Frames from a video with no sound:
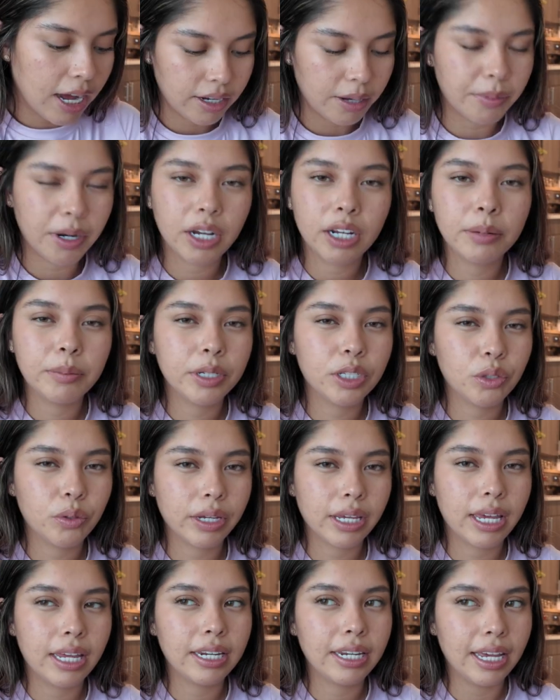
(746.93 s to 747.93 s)
I'm not gonna be
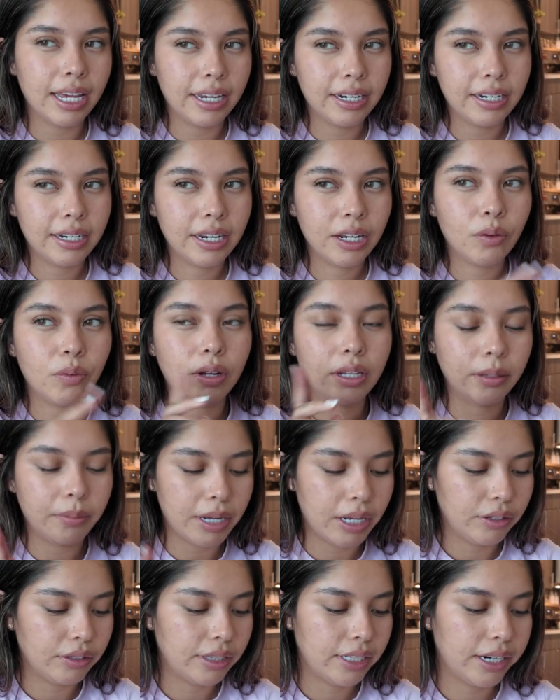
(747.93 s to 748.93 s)
doing any editing while I'm
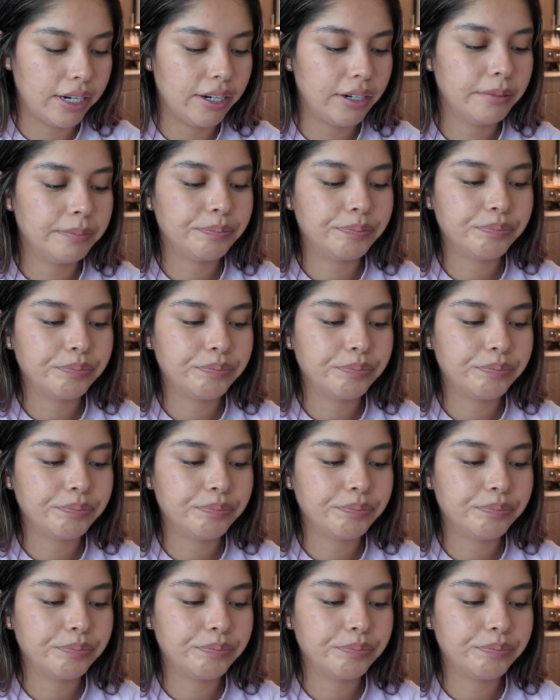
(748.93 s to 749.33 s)
out there,